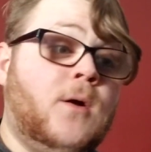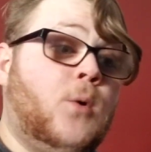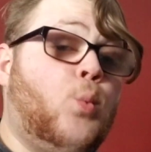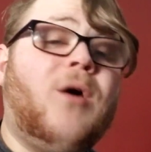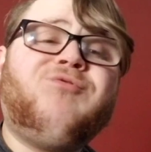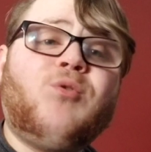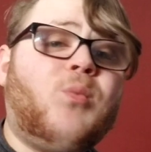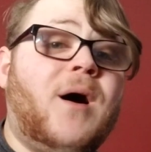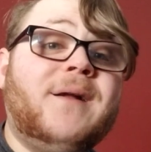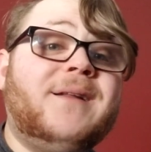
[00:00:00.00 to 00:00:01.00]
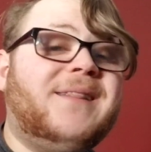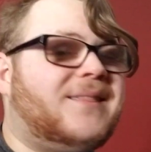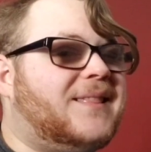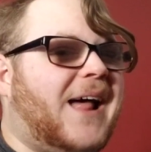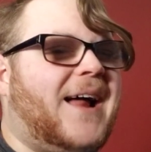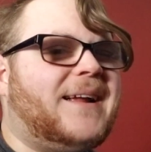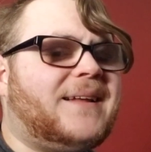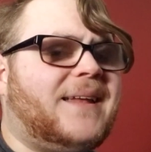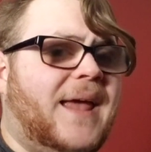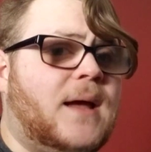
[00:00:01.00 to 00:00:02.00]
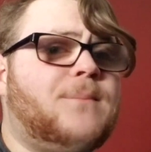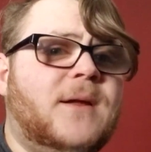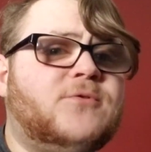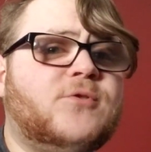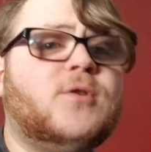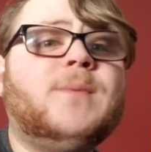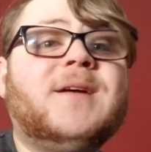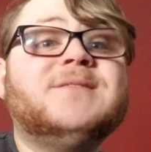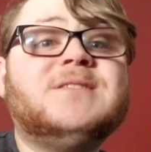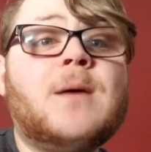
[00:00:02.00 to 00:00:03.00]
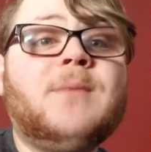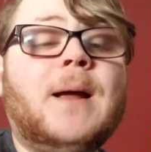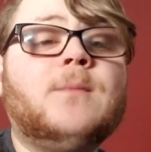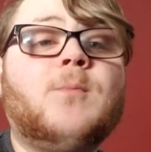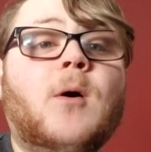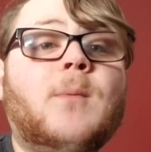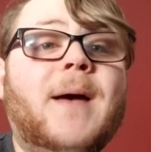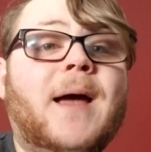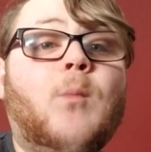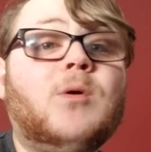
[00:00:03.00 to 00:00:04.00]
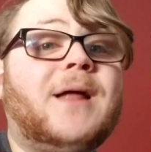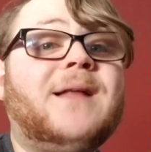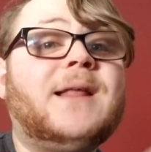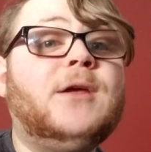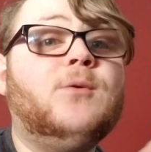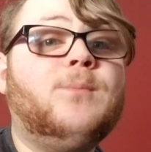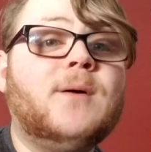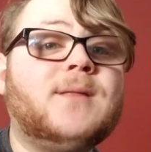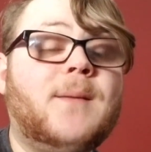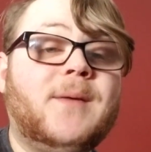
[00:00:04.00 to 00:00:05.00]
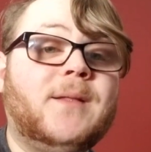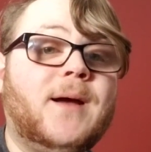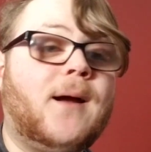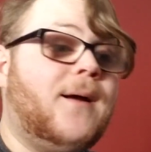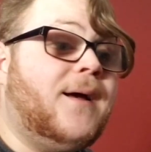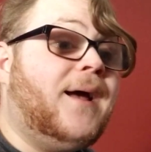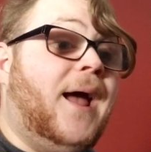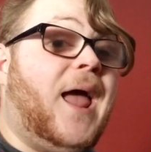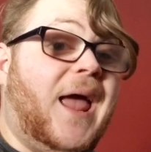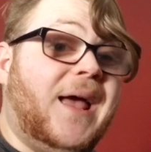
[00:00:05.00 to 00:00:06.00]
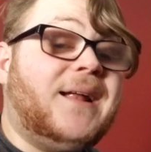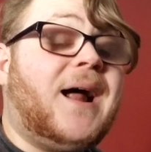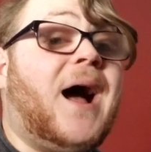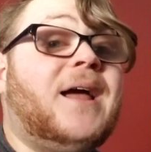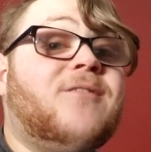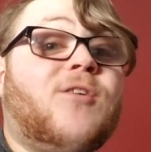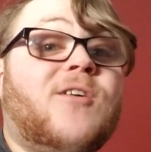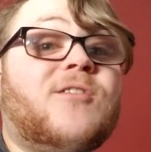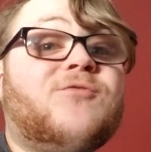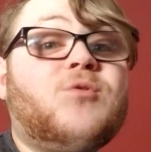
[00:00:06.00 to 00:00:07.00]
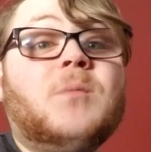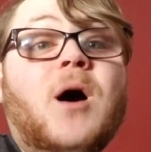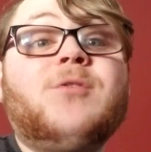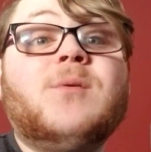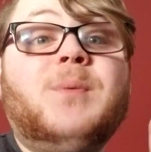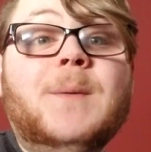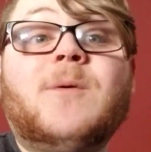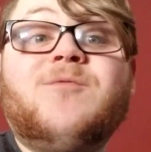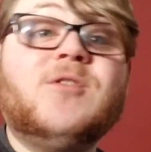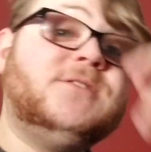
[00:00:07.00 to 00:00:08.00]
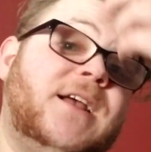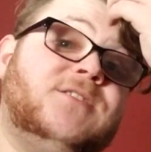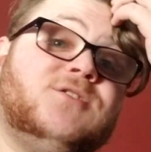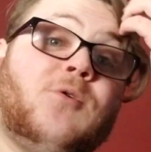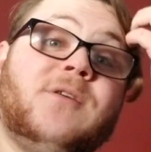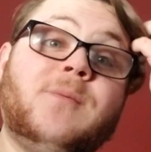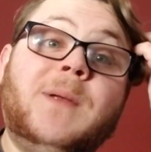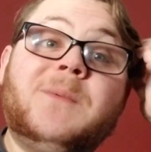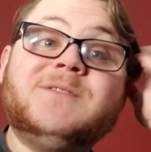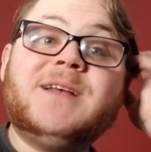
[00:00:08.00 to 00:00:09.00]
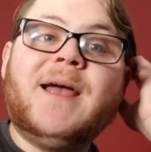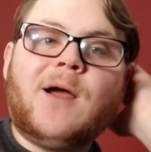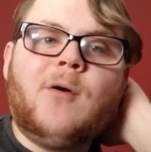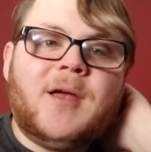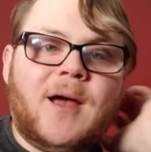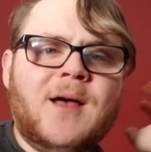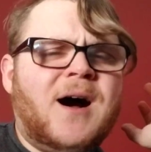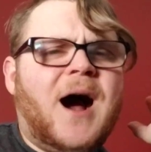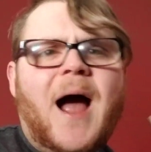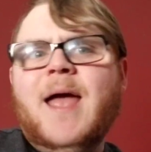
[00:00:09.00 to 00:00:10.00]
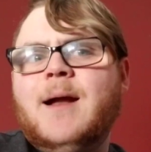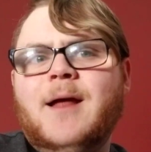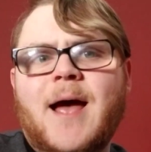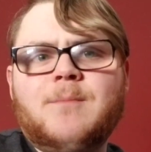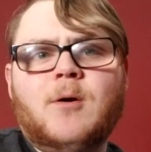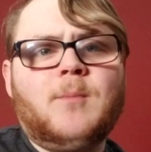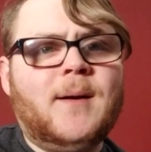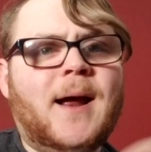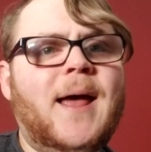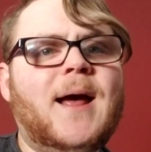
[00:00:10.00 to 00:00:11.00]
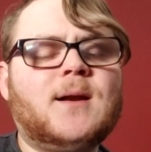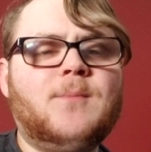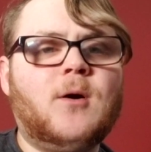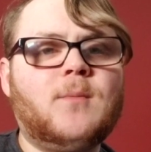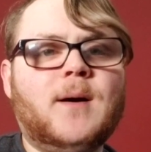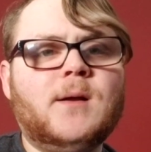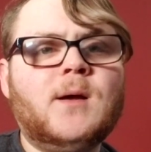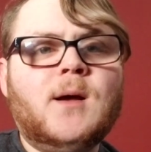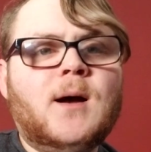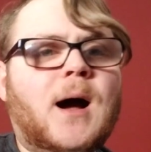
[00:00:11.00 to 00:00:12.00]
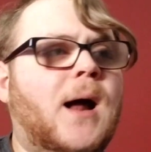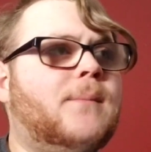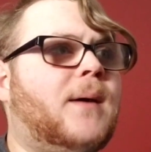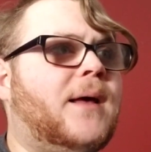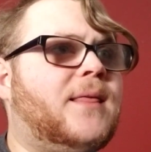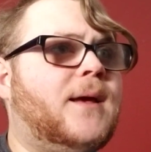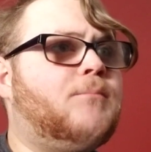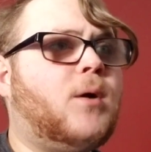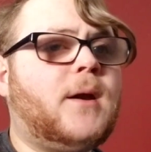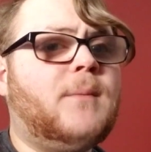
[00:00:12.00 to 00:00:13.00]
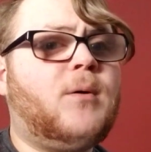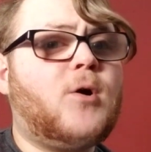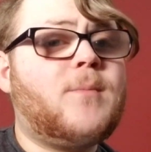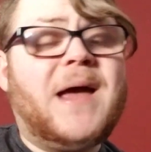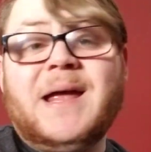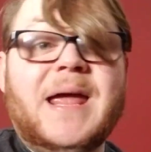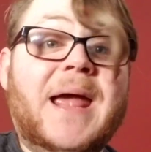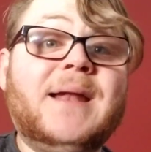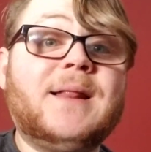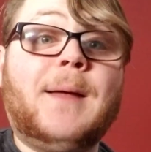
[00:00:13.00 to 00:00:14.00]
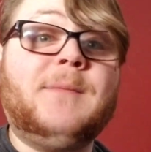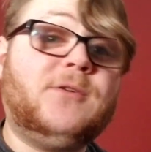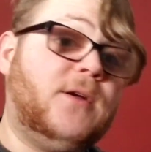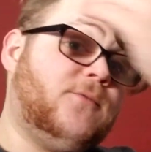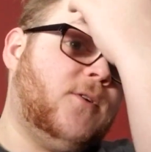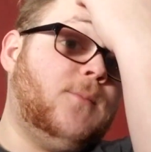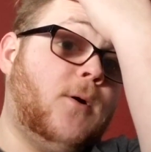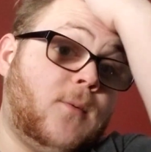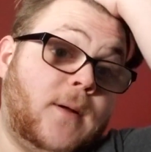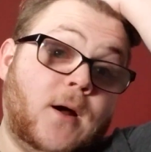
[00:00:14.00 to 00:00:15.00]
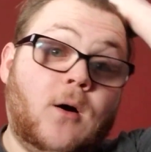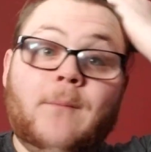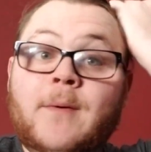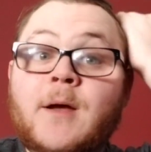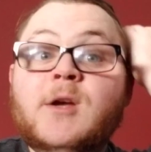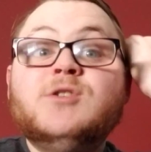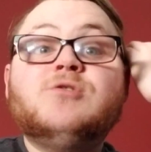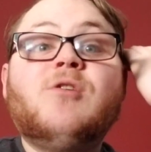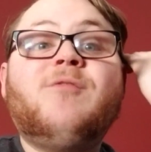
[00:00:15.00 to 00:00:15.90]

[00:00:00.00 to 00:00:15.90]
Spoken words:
Well, for one, that can't be true because sometimes Pokebank will not let you put them in there. And I have heard from other people, first-hand stories of people saying, oh yeah, I had hacked Pokemon. I hacked Pokemon on my thing, put it in Pokebank, and it let me transfer to Pokemon Home. So